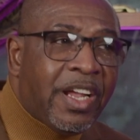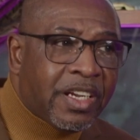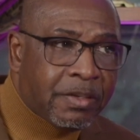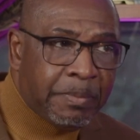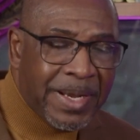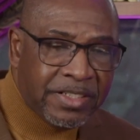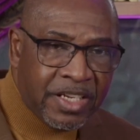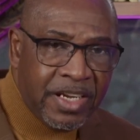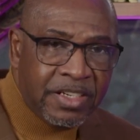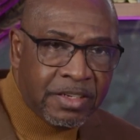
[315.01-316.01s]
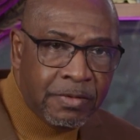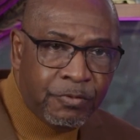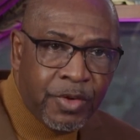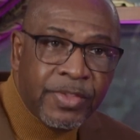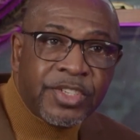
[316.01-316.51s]
expectation
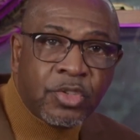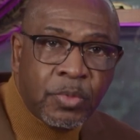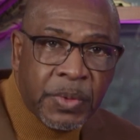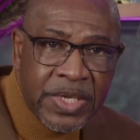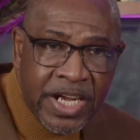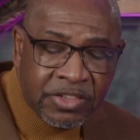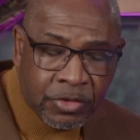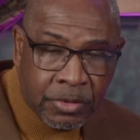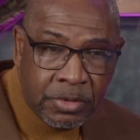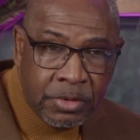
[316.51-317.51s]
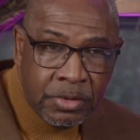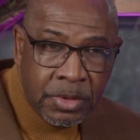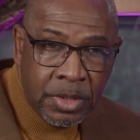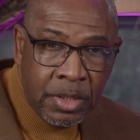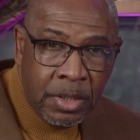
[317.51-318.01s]
for the supernatural.
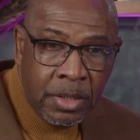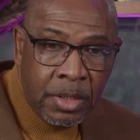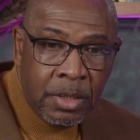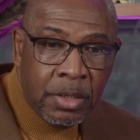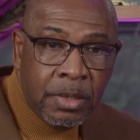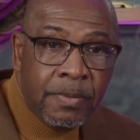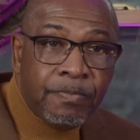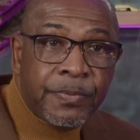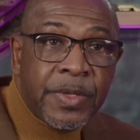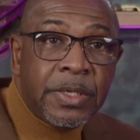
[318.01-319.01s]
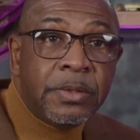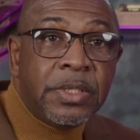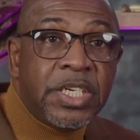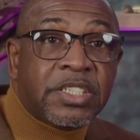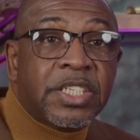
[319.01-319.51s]
Mm-hmm.
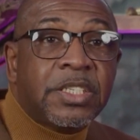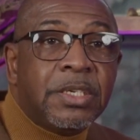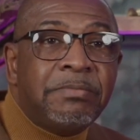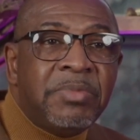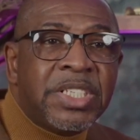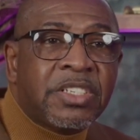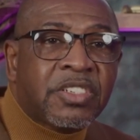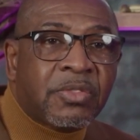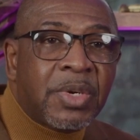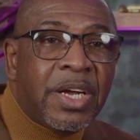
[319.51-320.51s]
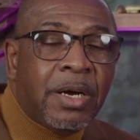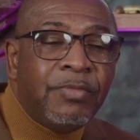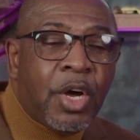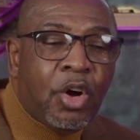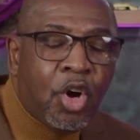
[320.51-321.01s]
This is the ministry
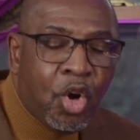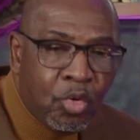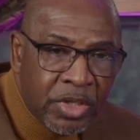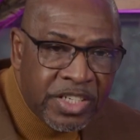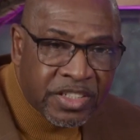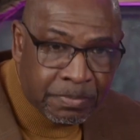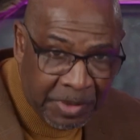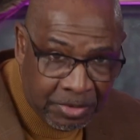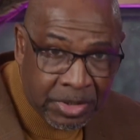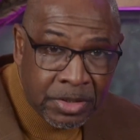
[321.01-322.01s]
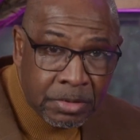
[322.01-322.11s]
of the Holy Spirit.